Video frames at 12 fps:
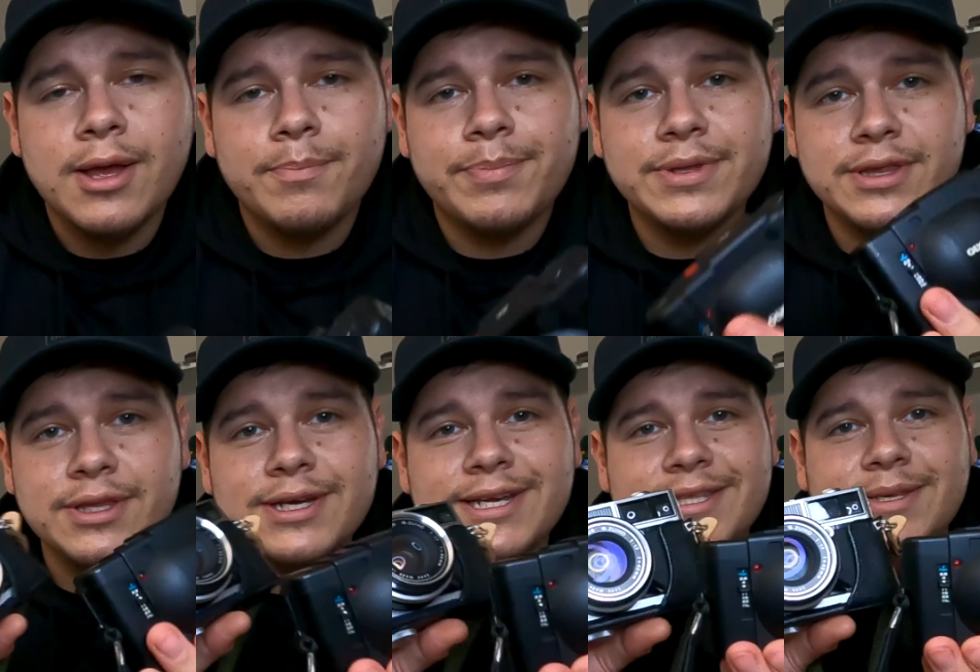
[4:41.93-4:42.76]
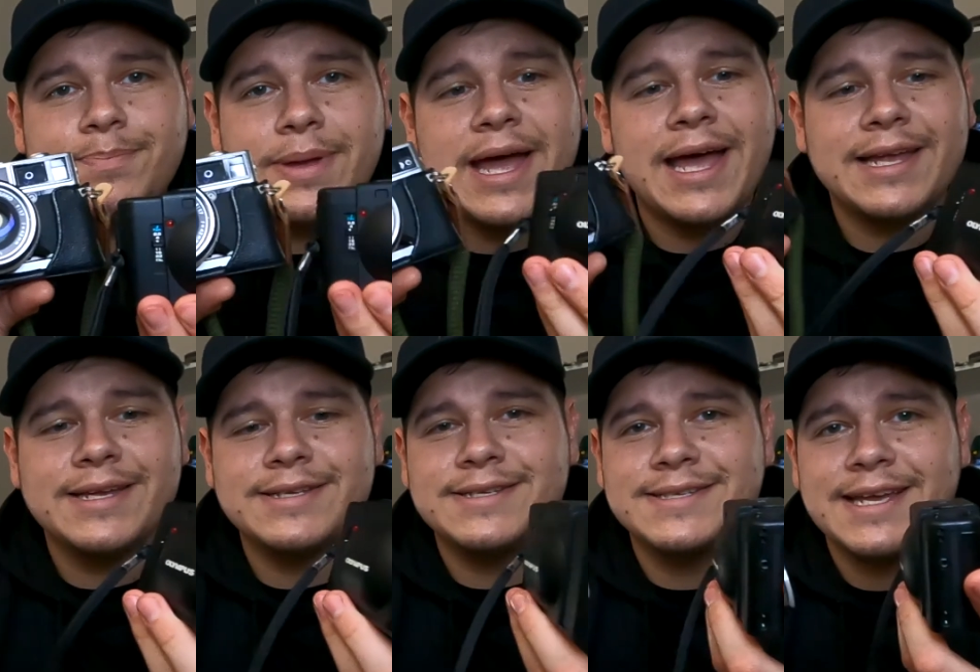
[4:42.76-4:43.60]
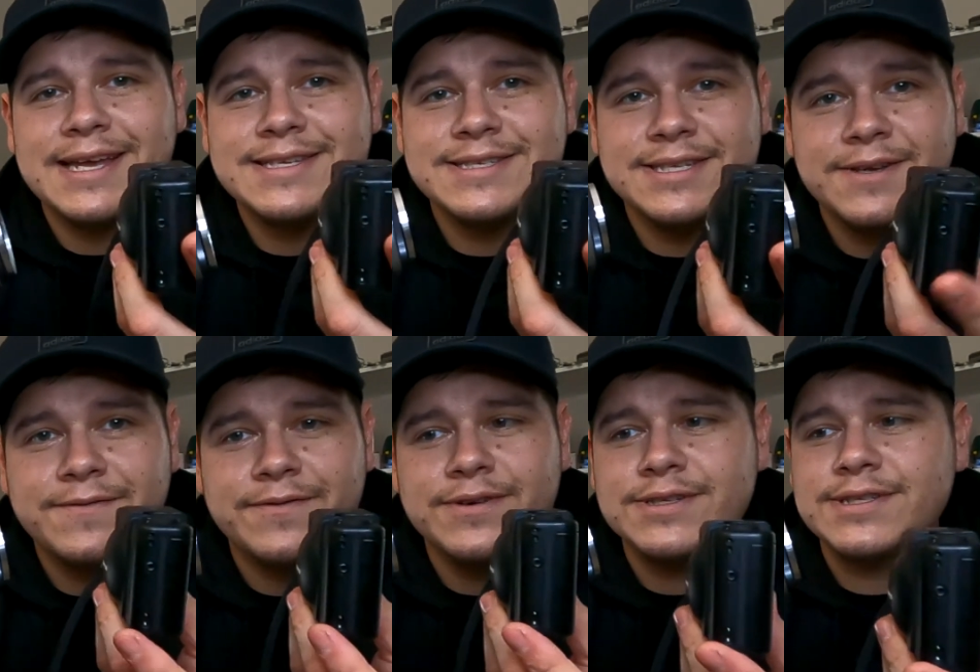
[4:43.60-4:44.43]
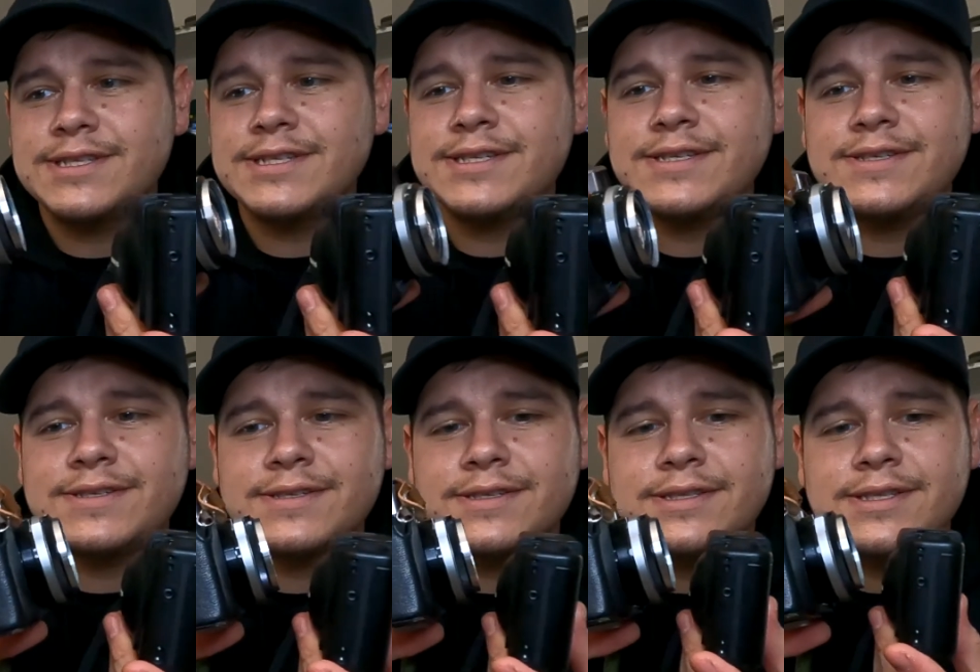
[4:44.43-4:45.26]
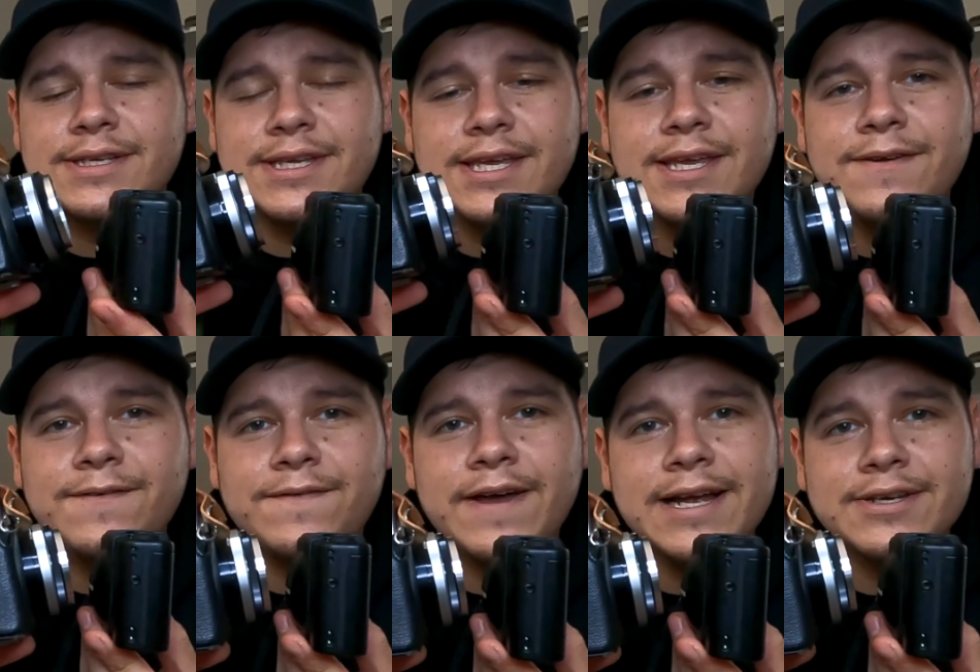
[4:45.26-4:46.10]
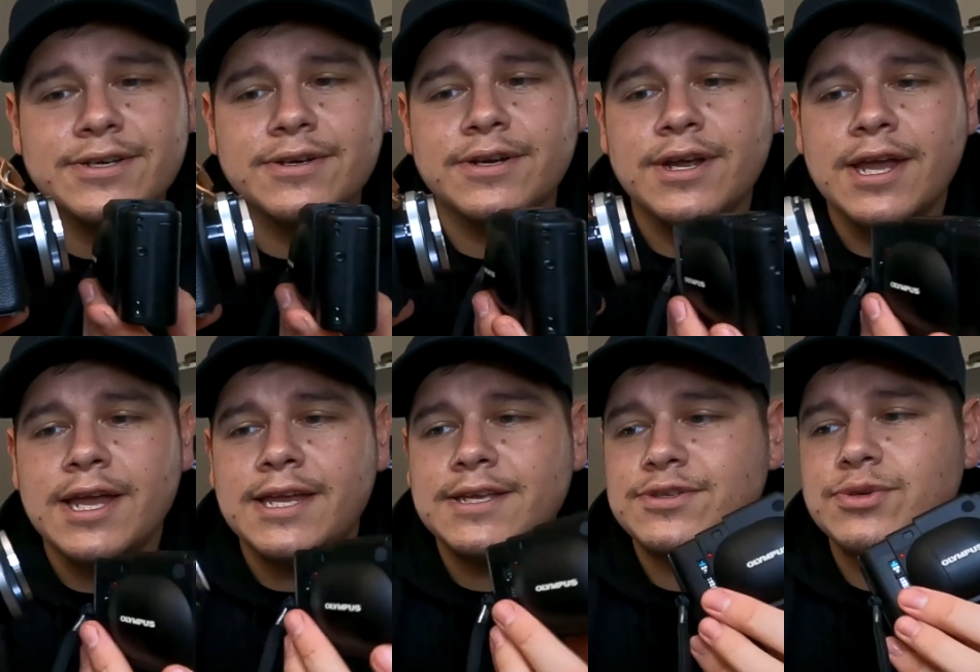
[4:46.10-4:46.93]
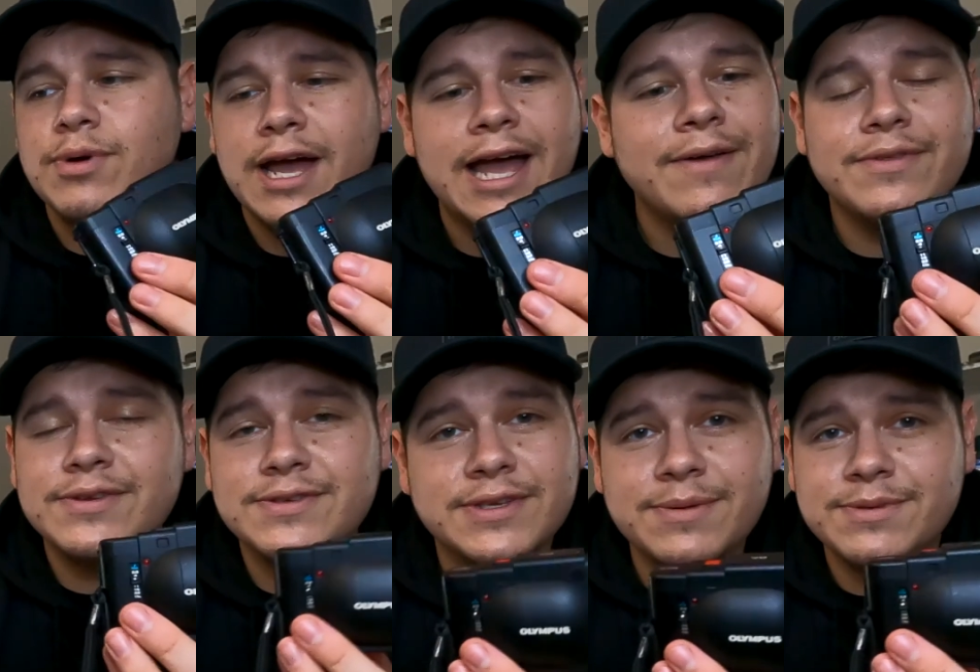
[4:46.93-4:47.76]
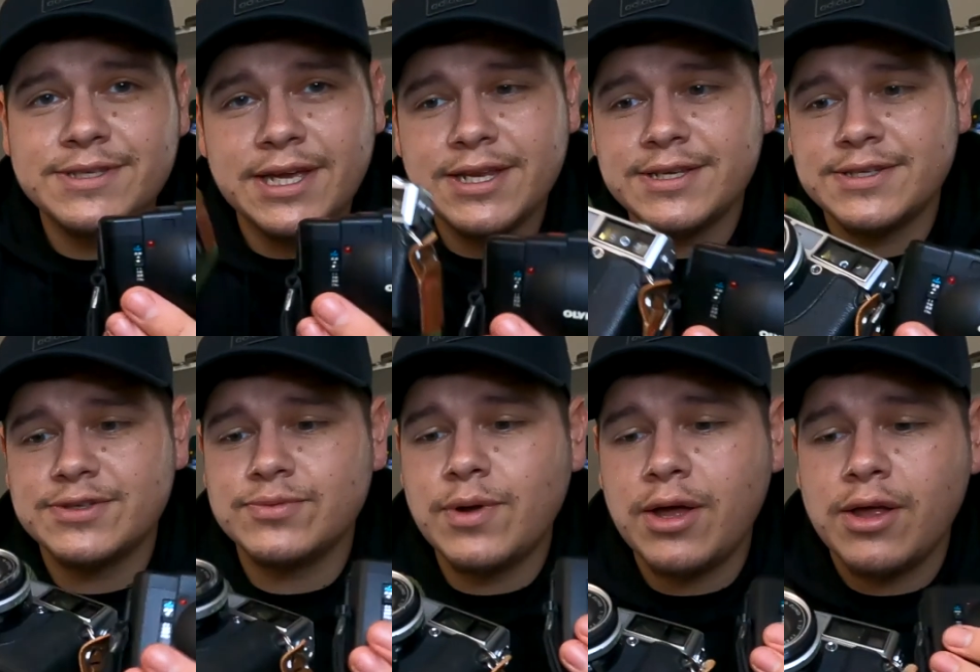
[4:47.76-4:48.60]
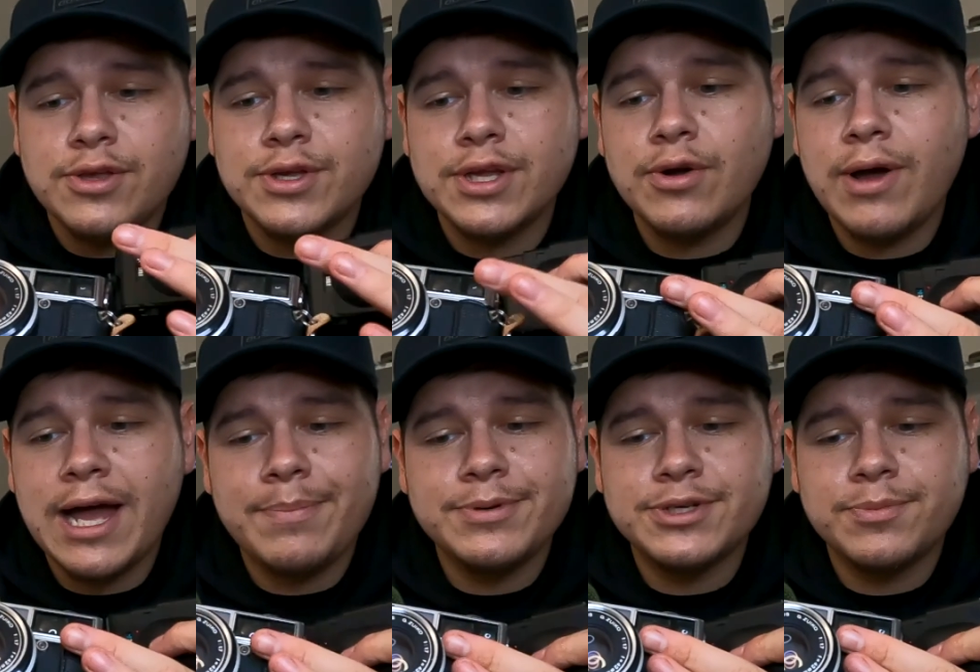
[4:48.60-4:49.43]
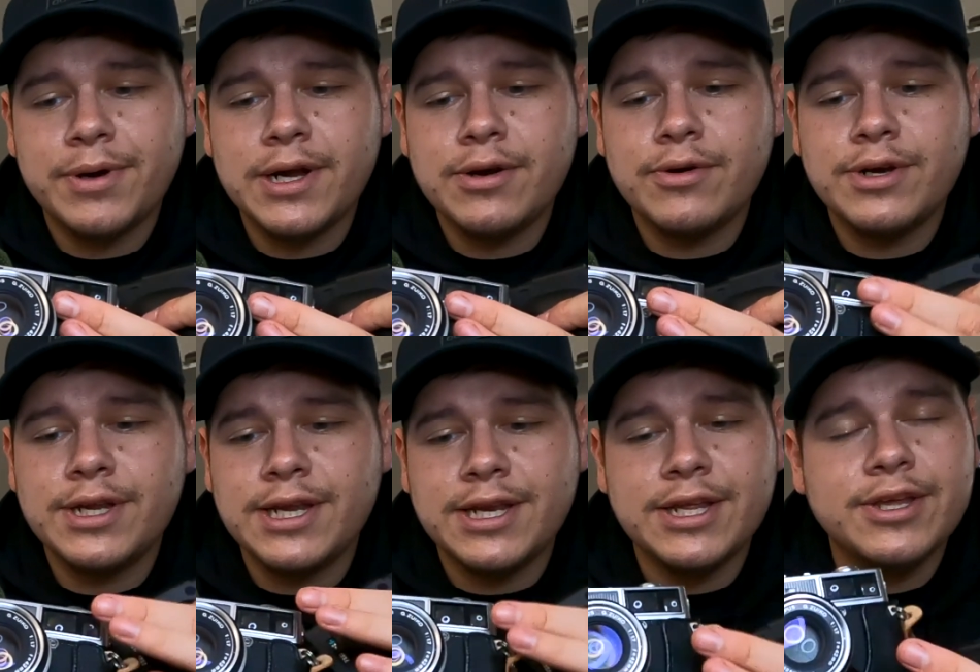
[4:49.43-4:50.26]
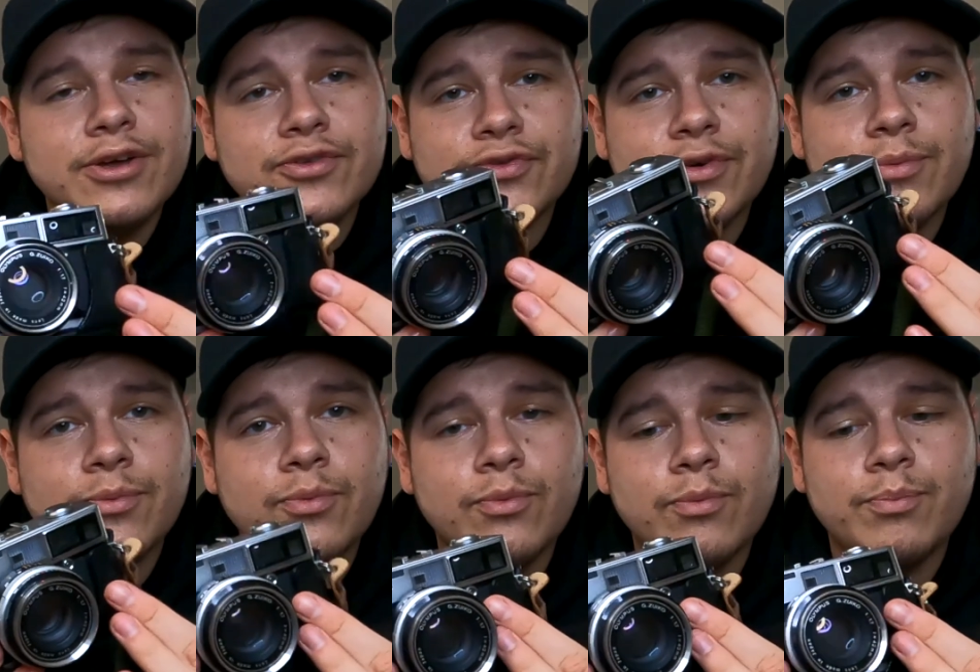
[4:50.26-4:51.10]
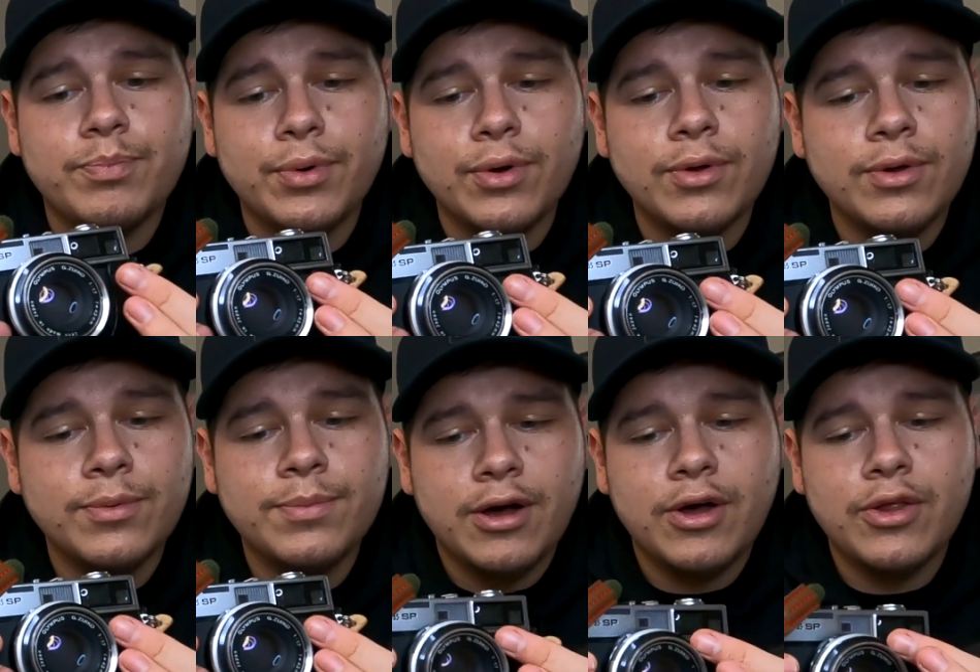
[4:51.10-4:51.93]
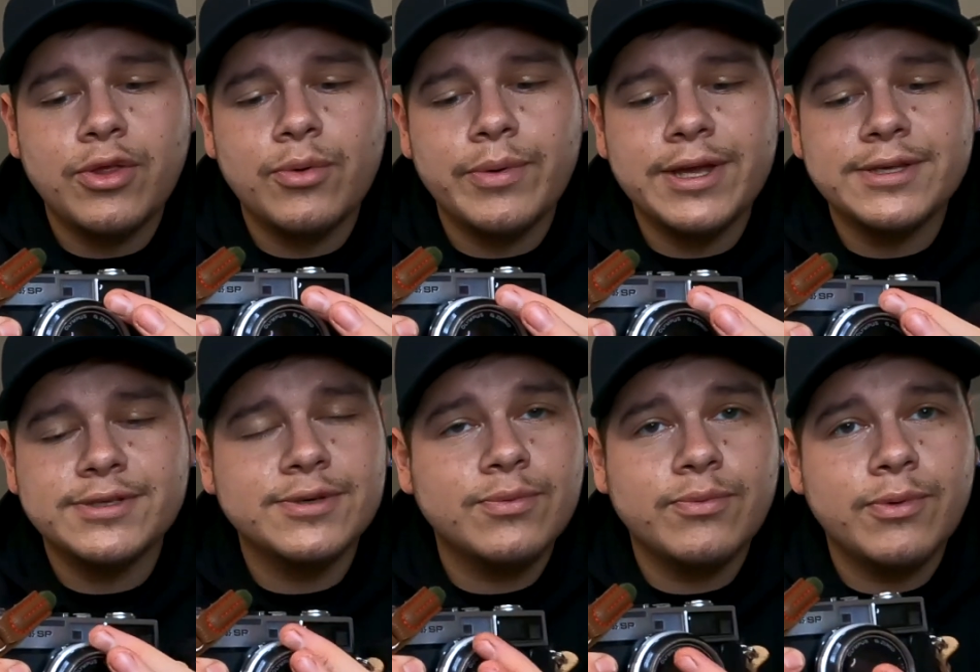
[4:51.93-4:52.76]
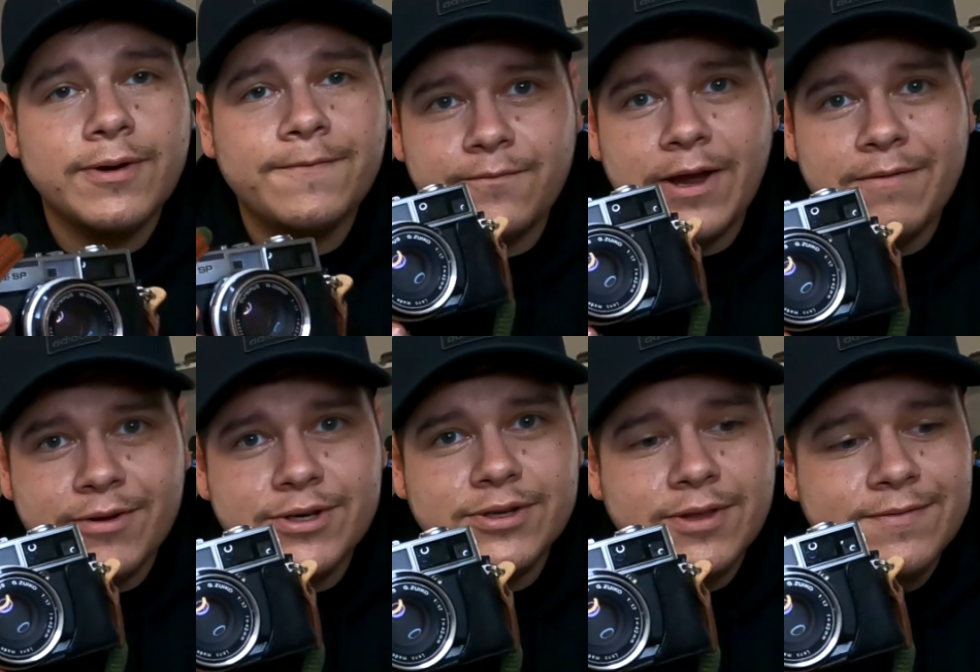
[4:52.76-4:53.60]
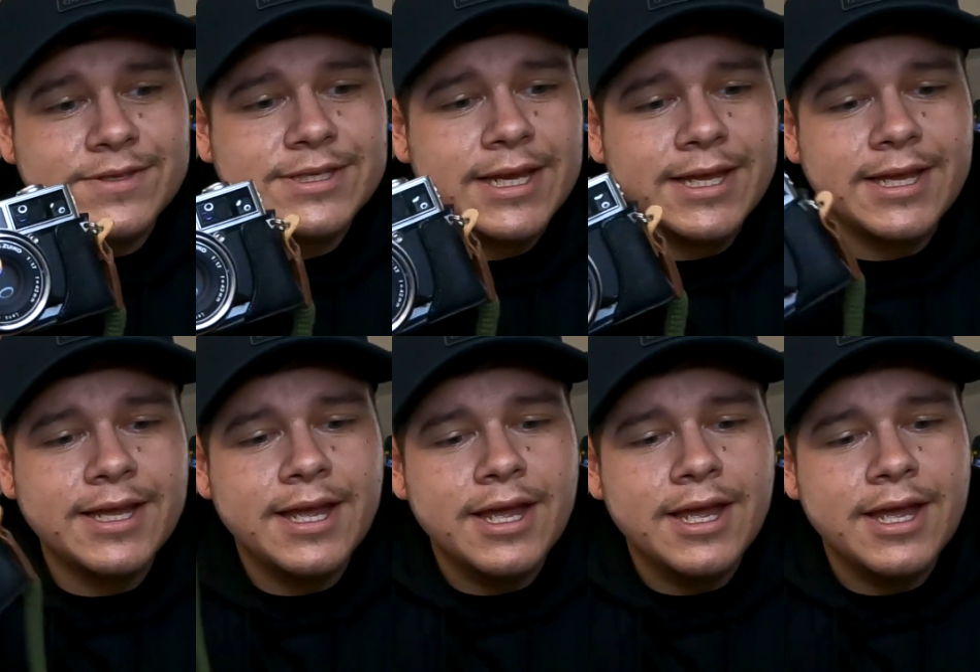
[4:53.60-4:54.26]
But look at the package size difference. This is the key factor, is you have the same settings as well. You can go aperture priority and it goes from bulb all the way to 1/500th of a second,